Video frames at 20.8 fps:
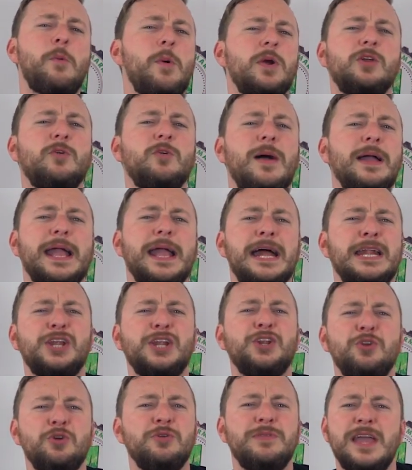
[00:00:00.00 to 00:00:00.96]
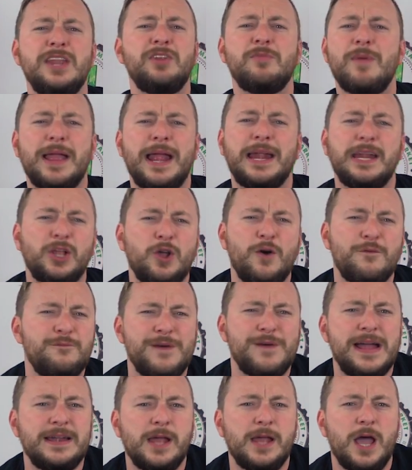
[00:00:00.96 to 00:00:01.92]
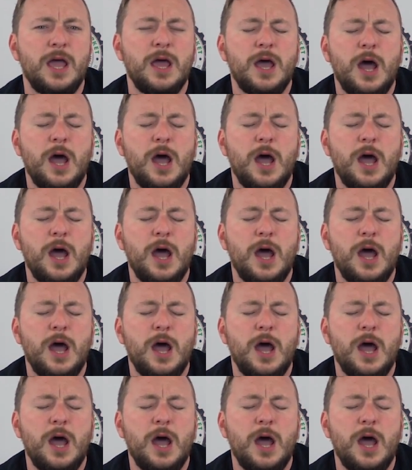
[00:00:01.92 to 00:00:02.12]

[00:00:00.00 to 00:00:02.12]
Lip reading: What do I got to do then? Do I got to go find